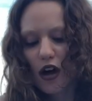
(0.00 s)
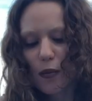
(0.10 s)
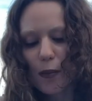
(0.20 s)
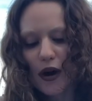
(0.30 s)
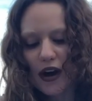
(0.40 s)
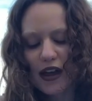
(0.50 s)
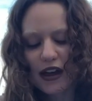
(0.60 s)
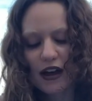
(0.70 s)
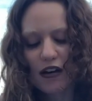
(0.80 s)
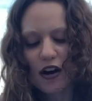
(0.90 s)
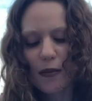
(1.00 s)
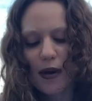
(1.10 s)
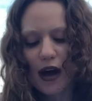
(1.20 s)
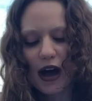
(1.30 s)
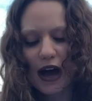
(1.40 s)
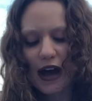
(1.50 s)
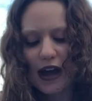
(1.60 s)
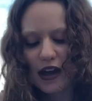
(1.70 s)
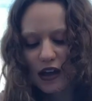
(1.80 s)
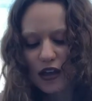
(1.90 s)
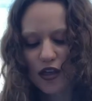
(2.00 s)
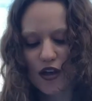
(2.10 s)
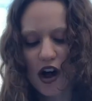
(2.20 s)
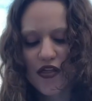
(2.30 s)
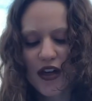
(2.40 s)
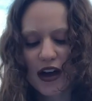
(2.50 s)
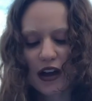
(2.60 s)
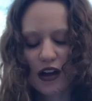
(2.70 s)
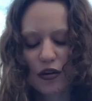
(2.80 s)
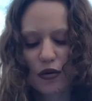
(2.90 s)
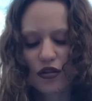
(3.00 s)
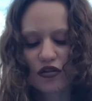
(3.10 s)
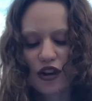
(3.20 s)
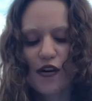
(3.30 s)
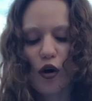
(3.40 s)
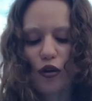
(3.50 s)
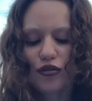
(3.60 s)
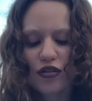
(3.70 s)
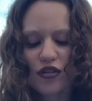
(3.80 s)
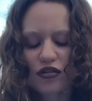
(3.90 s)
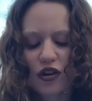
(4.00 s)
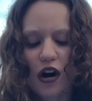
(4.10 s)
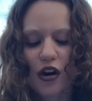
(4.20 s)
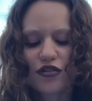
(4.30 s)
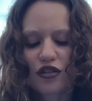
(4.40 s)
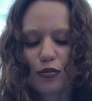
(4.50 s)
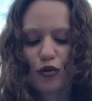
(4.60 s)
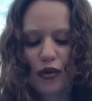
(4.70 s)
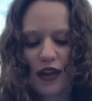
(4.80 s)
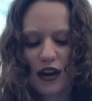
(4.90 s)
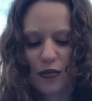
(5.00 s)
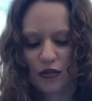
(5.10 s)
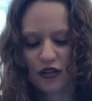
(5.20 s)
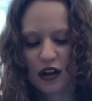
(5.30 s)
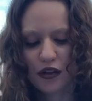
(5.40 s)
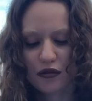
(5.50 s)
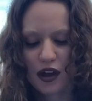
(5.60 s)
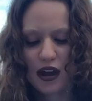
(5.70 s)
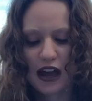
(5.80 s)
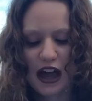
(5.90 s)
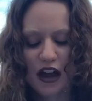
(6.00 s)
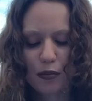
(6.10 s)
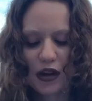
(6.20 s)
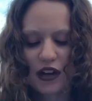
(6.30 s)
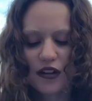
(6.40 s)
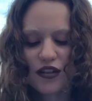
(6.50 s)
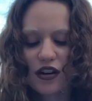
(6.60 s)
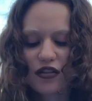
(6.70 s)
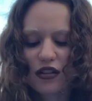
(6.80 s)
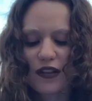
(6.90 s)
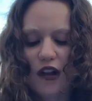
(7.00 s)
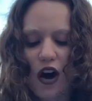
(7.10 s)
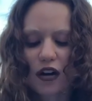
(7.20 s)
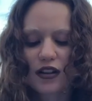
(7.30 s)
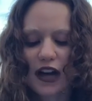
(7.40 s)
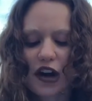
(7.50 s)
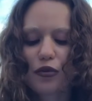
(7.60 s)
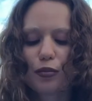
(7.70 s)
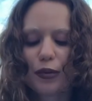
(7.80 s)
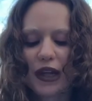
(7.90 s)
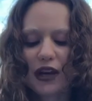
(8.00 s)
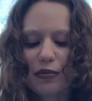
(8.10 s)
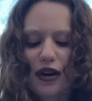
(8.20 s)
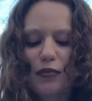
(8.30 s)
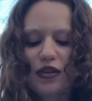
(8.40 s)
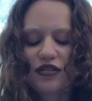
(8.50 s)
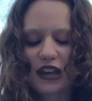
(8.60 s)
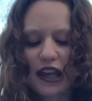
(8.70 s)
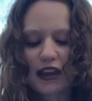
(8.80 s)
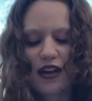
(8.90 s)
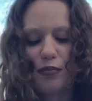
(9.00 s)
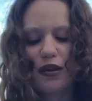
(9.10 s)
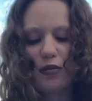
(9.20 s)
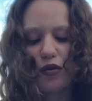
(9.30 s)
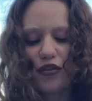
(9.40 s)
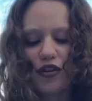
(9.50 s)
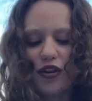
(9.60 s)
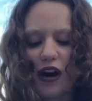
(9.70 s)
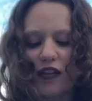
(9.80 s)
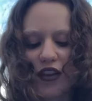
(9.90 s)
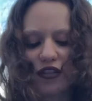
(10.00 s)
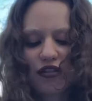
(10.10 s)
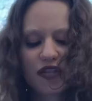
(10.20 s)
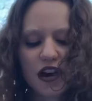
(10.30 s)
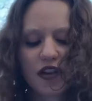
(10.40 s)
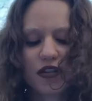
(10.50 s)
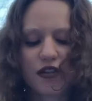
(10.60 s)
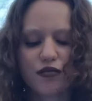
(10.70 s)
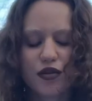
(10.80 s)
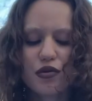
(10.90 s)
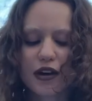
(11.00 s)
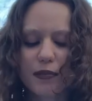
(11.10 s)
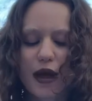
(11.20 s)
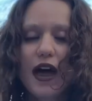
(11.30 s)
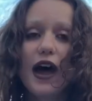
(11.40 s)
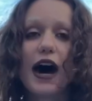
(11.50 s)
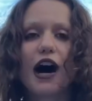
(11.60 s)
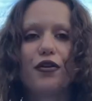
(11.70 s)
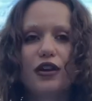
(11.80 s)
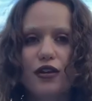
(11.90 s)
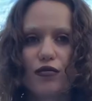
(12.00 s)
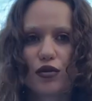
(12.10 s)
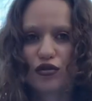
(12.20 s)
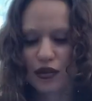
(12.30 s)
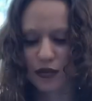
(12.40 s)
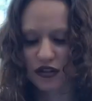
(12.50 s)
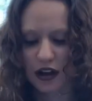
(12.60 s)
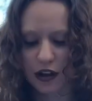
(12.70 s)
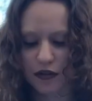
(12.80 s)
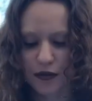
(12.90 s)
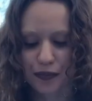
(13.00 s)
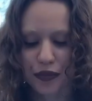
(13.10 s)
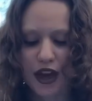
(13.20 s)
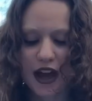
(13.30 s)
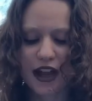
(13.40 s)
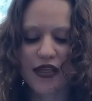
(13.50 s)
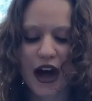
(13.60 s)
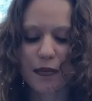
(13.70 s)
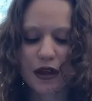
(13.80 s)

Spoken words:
But I thought that it was, he holds this concept within himself. And because it is in lockdown, Bladee might be saying that people do not necessarily view him how he views himself. And that